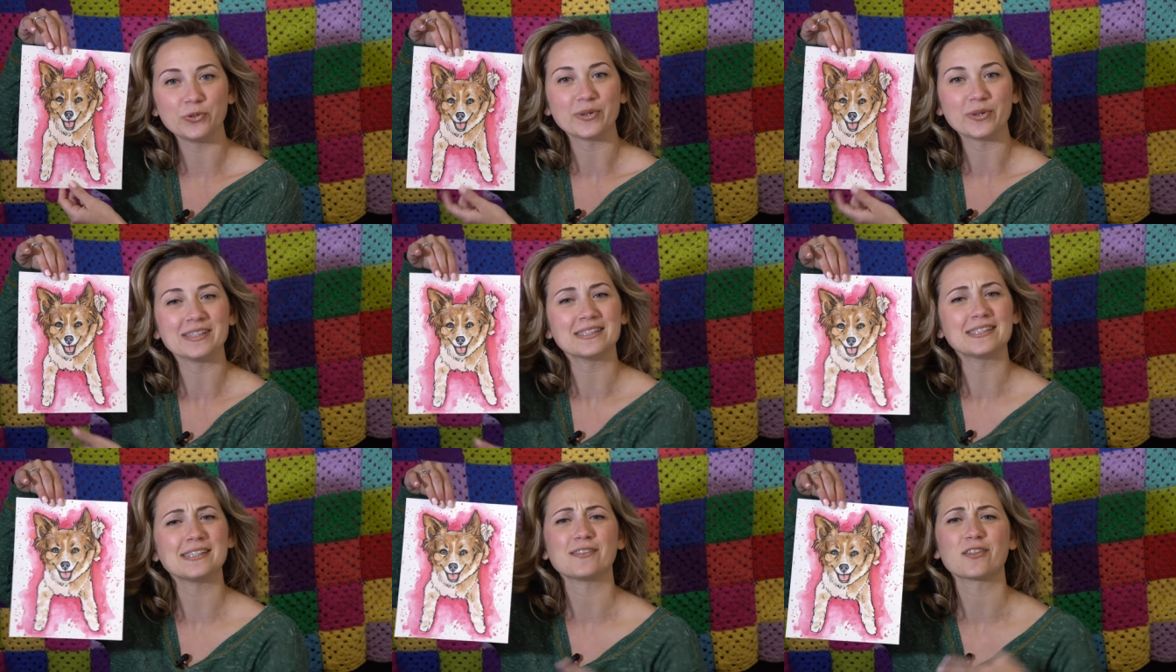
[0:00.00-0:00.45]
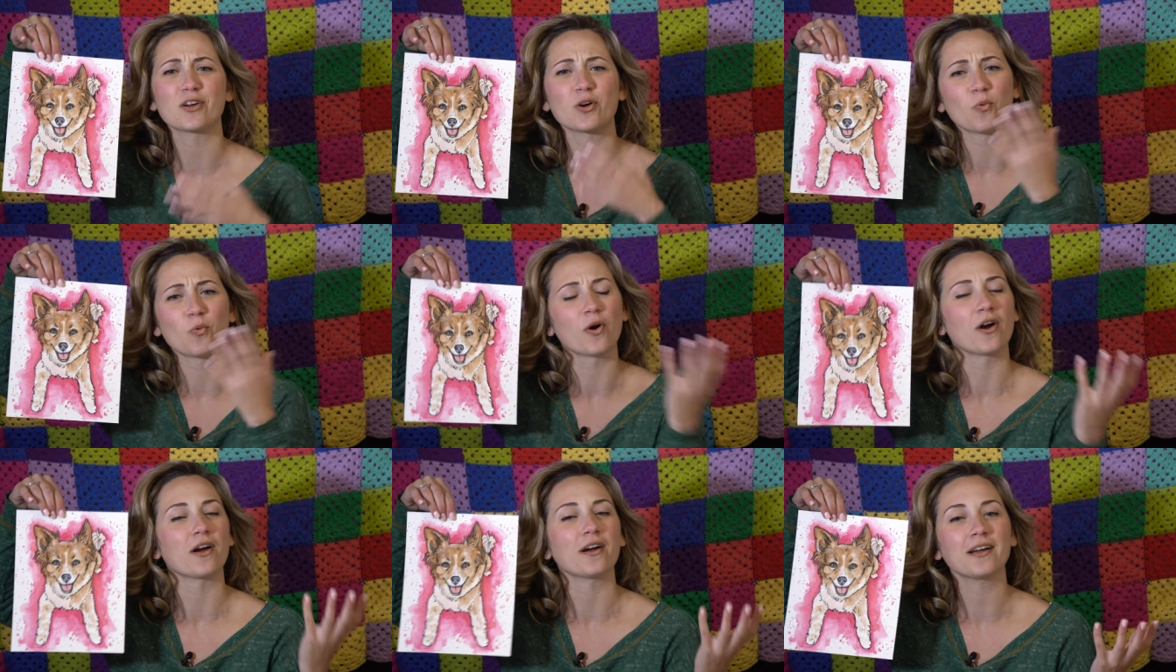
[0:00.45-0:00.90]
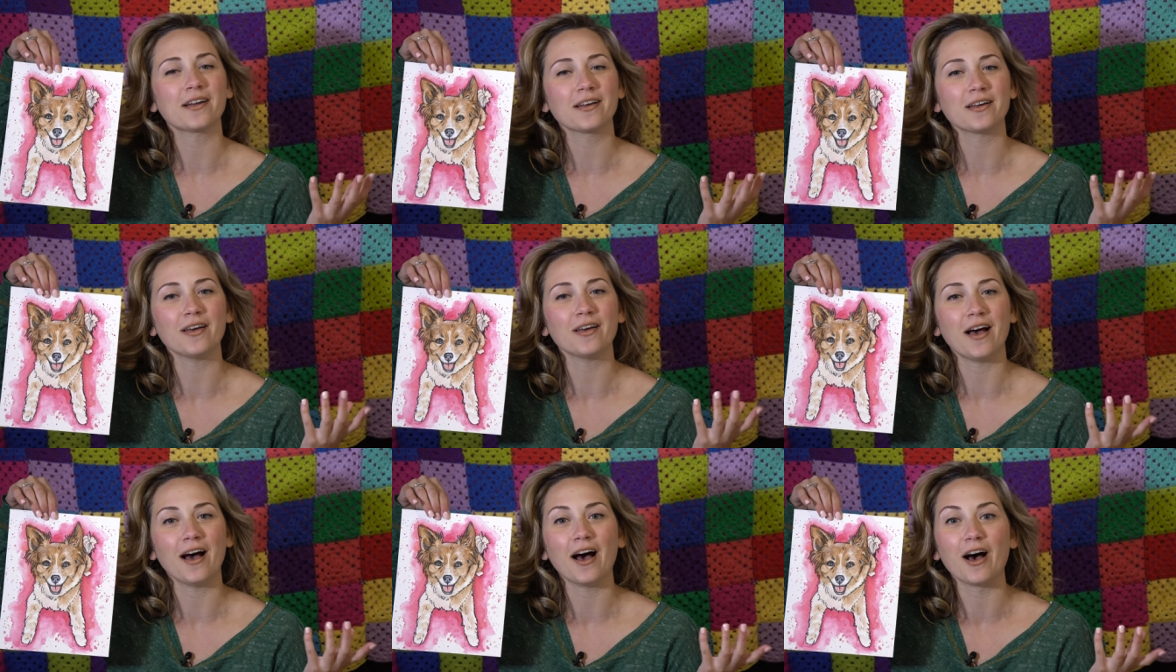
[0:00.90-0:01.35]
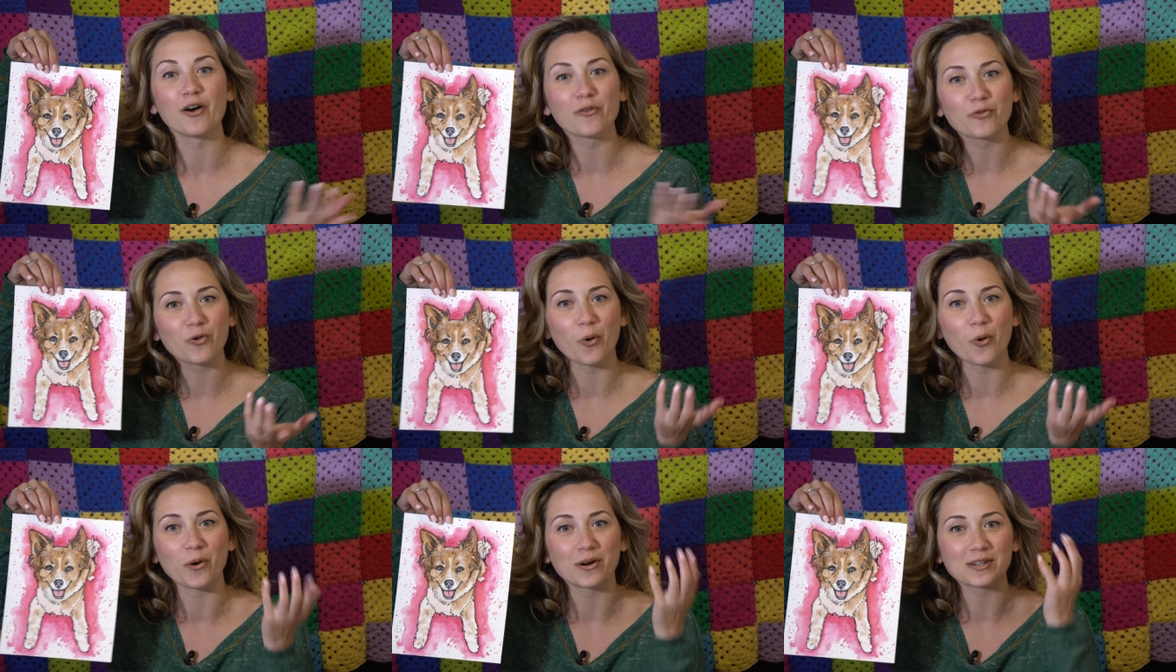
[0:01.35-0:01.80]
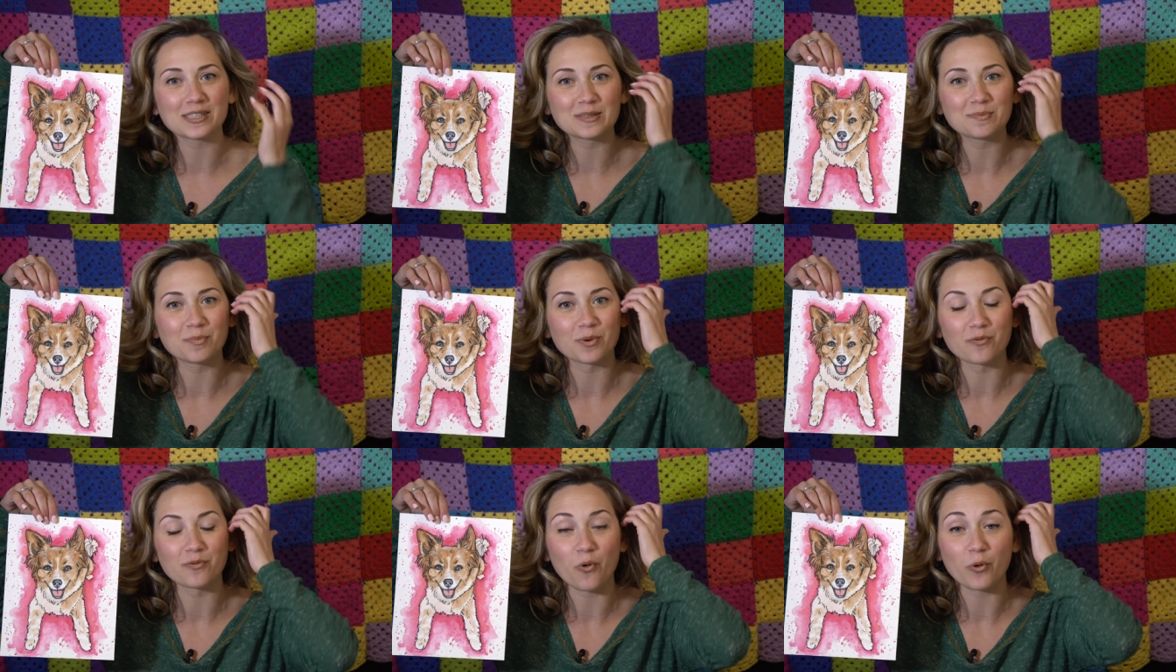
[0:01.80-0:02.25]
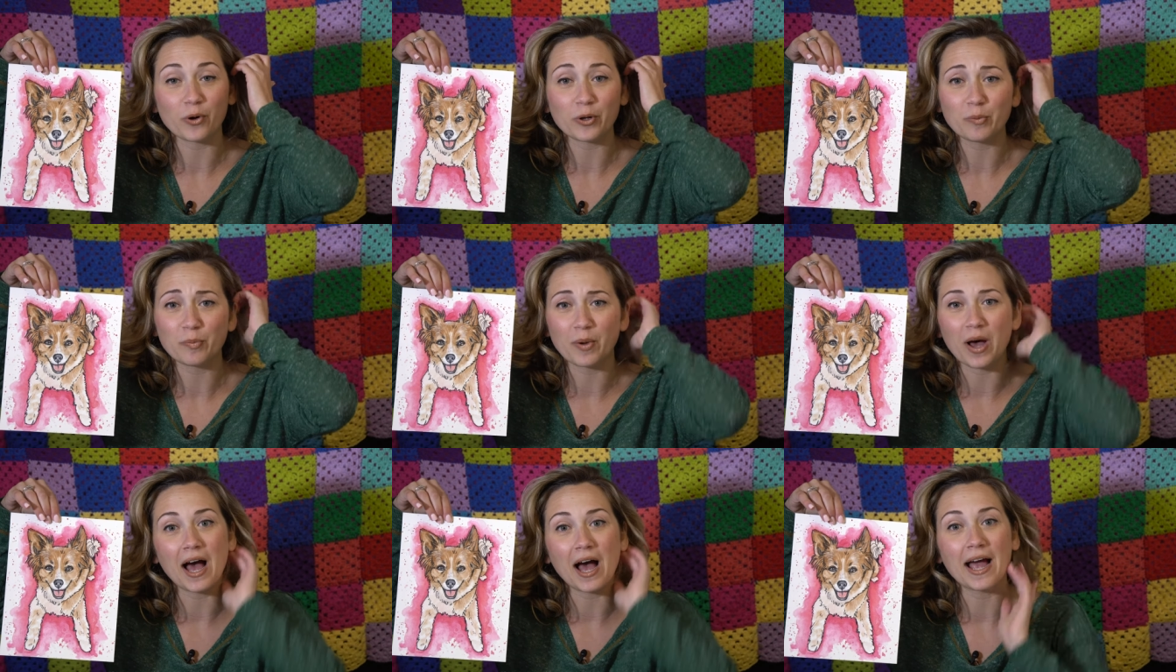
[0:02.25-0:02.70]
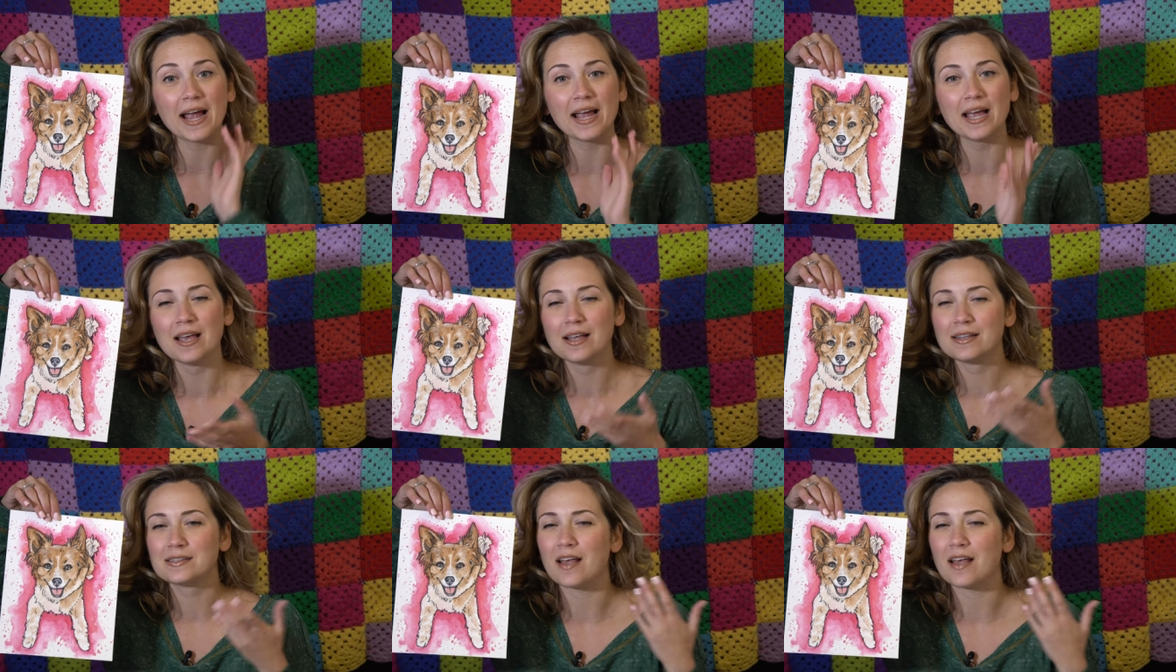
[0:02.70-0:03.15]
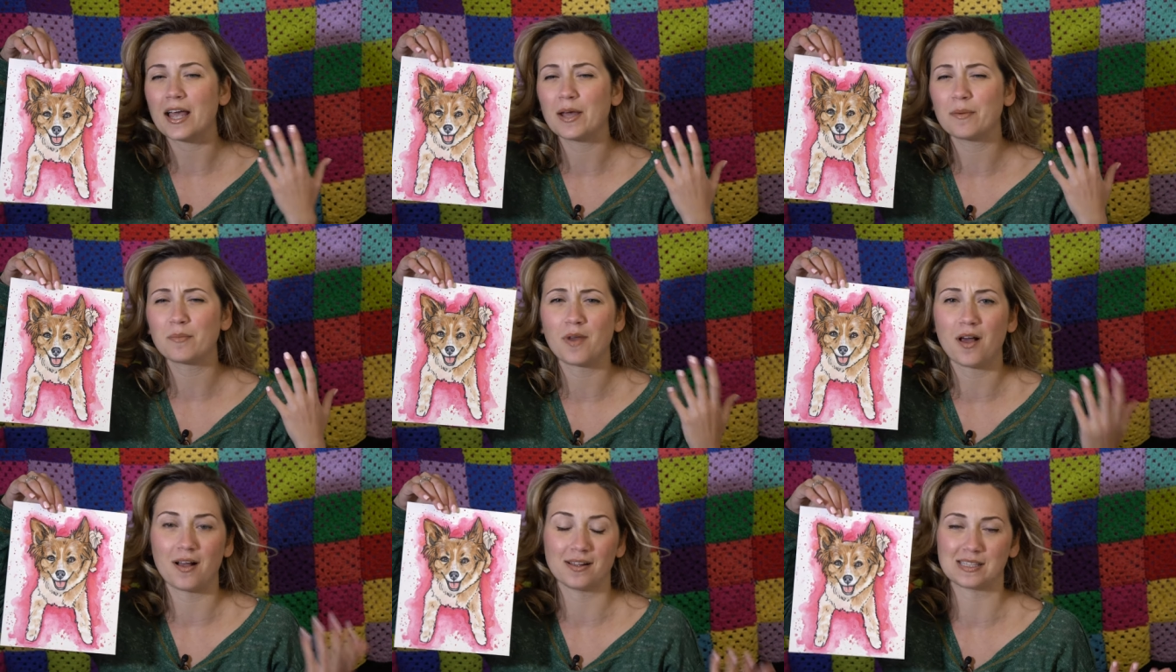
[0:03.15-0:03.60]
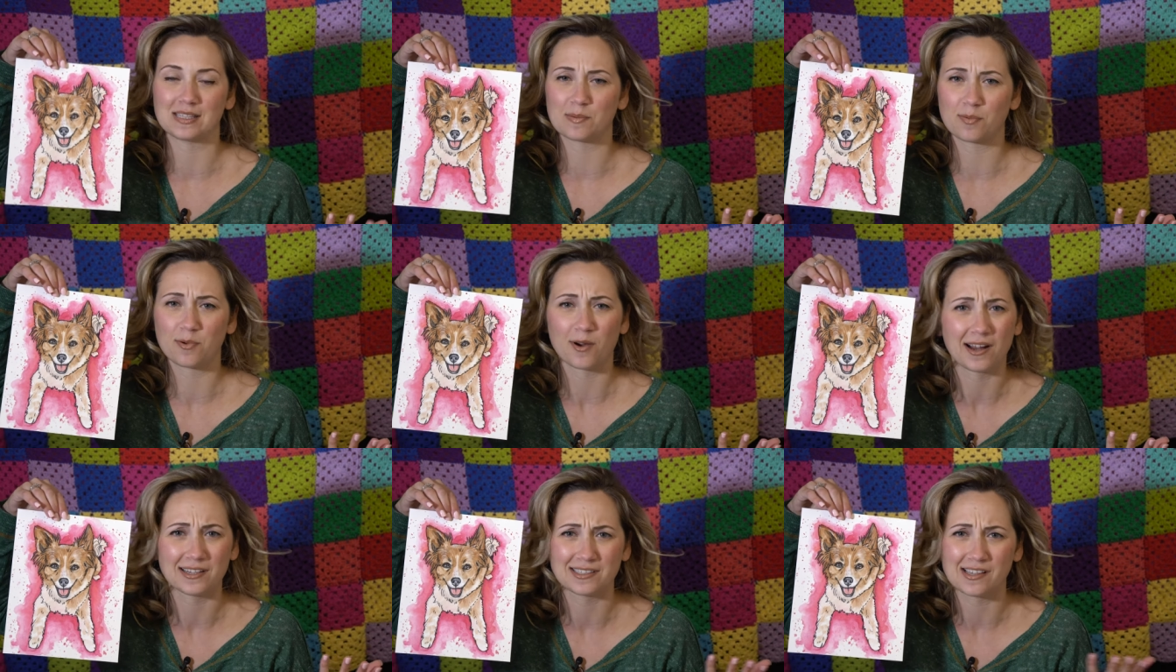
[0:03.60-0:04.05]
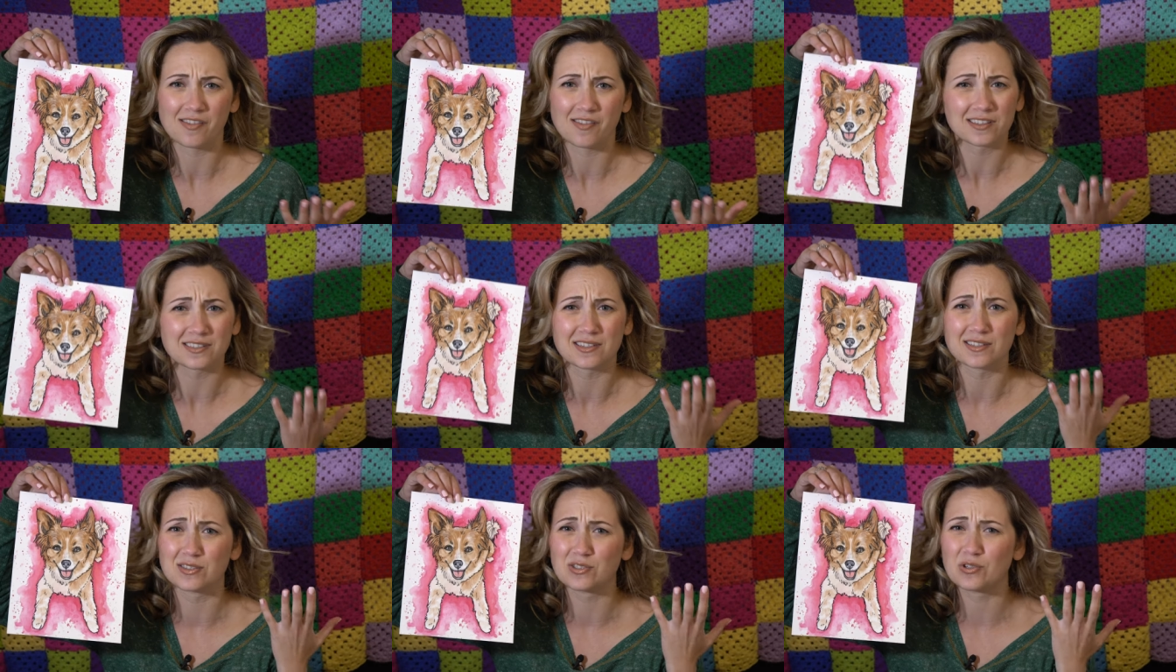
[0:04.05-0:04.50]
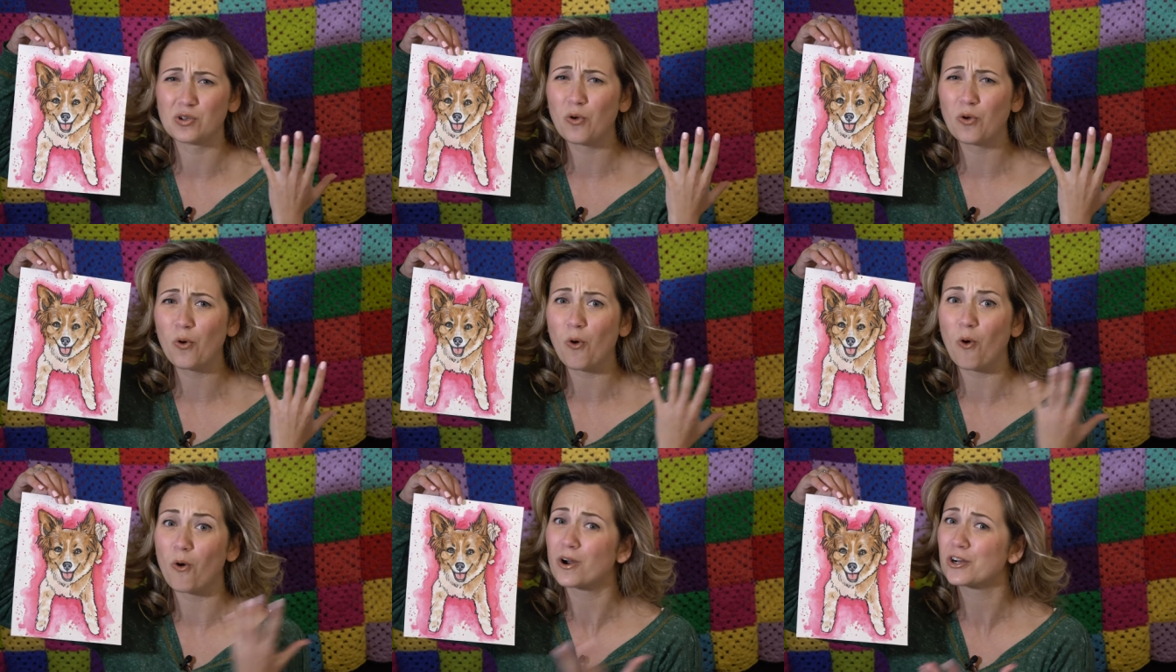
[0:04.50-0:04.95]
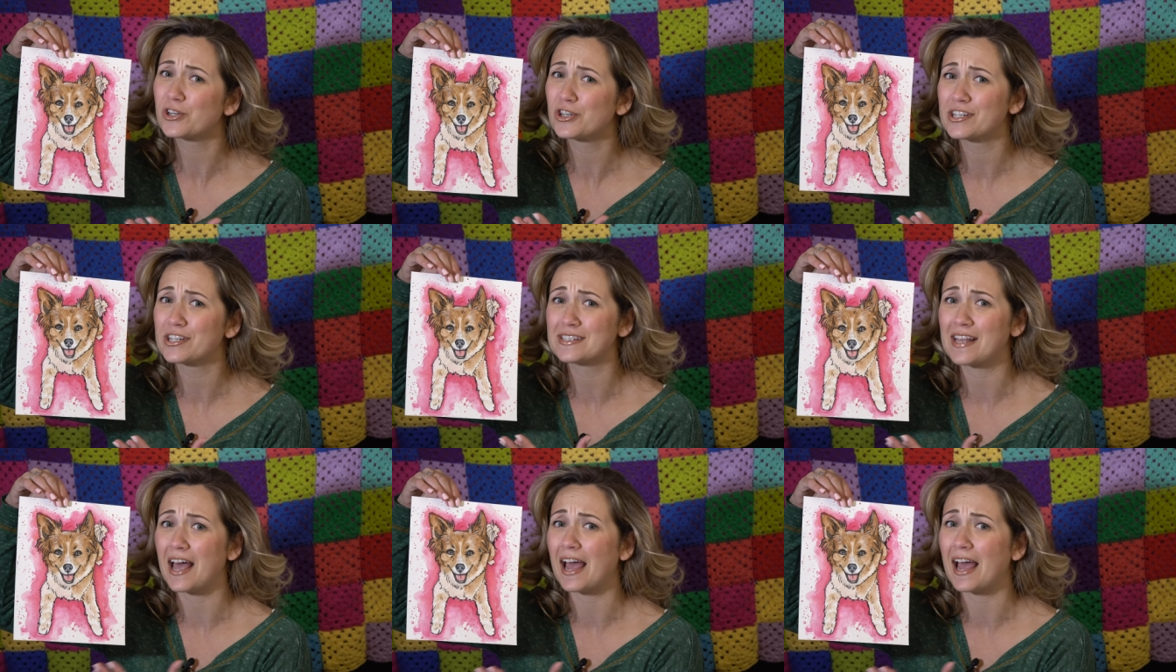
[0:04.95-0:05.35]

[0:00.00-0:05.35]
You can see their work, uh, of course, before you buy. So I am not surprised that this is gorgeous.